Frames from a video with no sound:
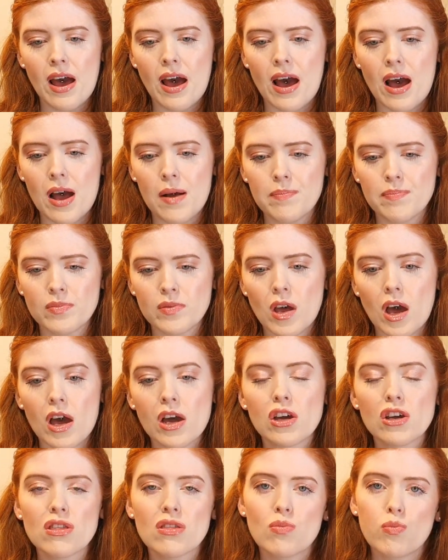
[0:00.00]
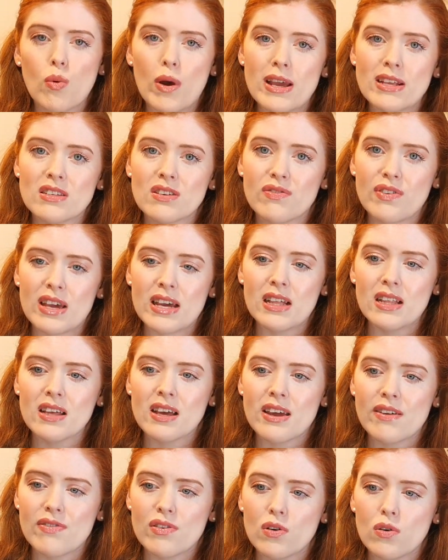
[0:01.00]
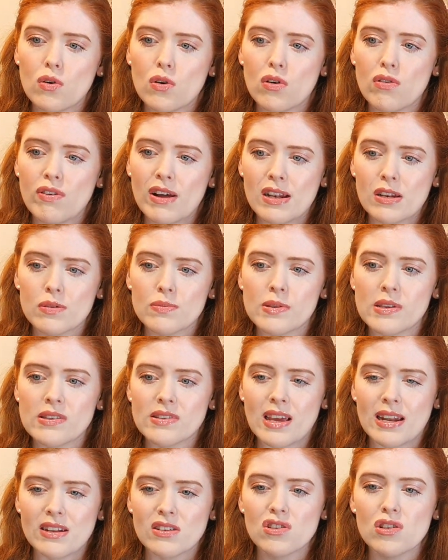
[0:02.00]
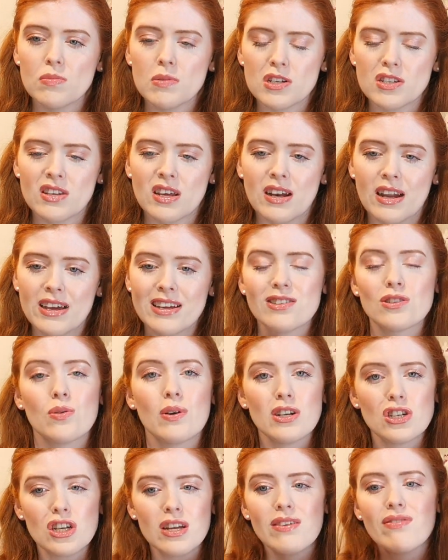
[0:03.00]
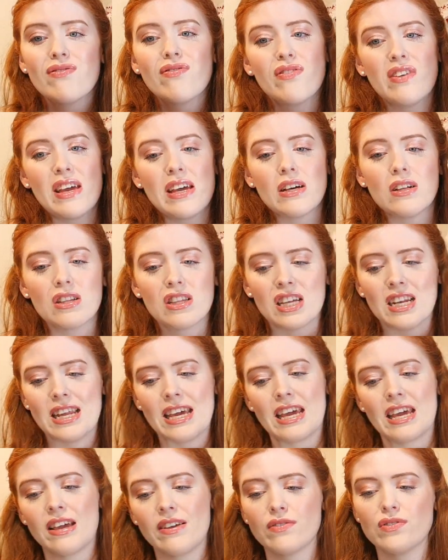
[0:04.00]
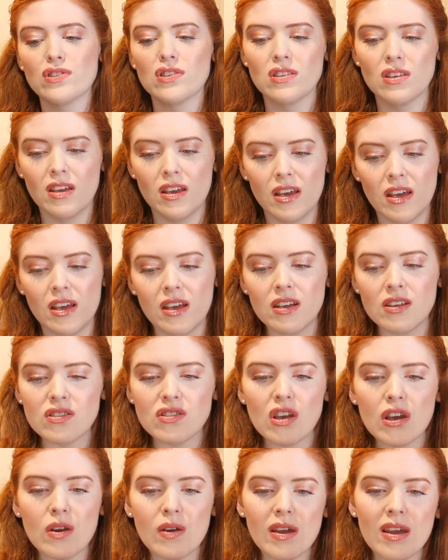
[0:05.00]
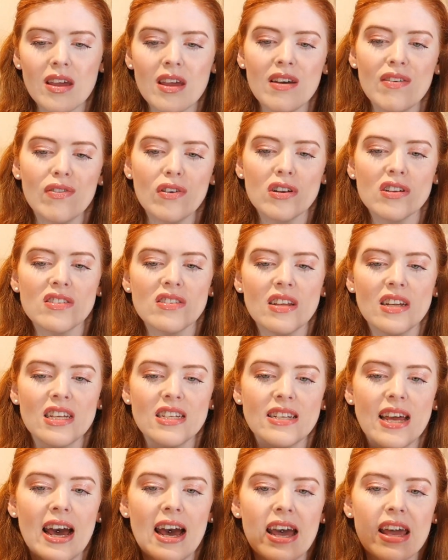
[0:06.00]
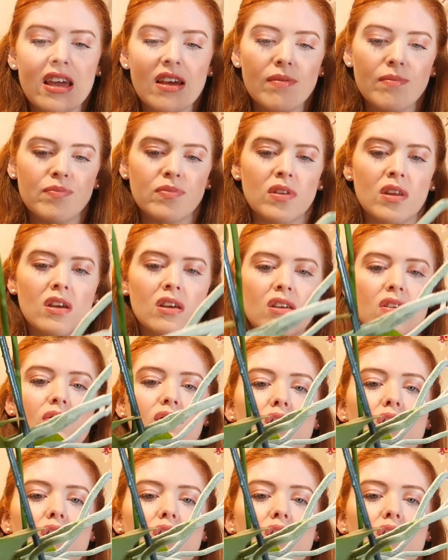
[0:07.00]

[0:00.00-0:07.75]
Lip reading: A good way to feel if your Phalaenopsis is getting too much sunlight is to actually feel the leaves. So if on a sunny day you've